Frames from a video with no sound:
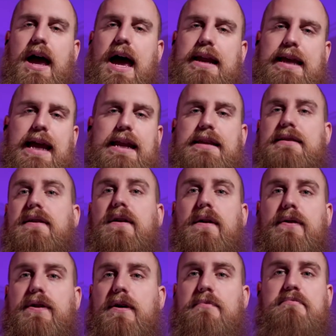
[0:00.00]
to get into
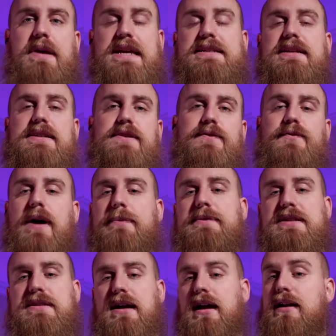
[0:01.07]
the basics of web
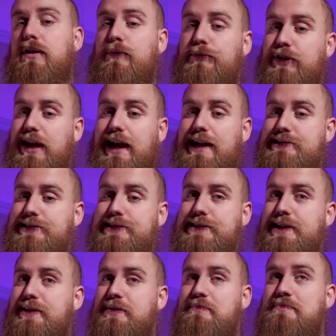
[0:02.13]
design. Hopefully Ashley's
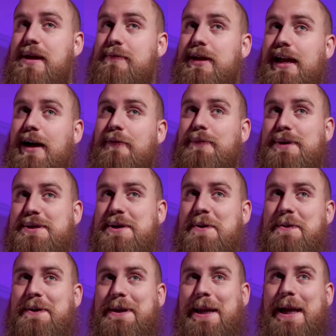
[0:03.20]
going to maybe help us out
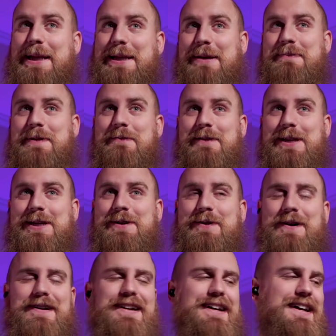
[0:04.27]
with that. That'd be really
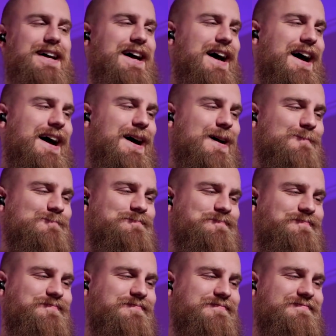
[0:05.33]
cool. And
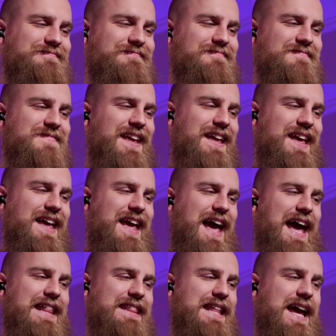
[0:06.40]

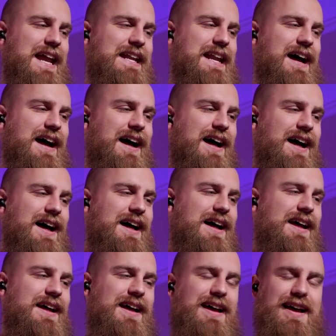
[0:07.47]
then
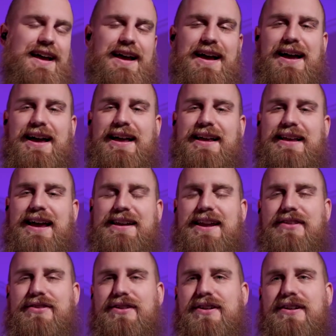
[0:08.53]

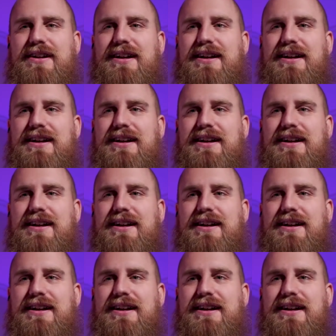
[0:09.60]
another